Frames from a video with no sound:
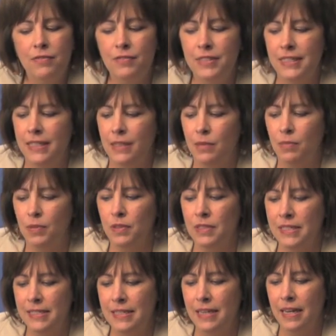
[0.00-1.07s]
of deep
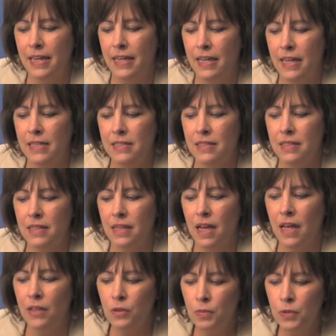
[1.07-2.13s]
listening is that the
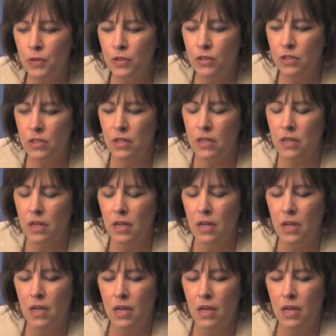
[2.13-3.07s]
other person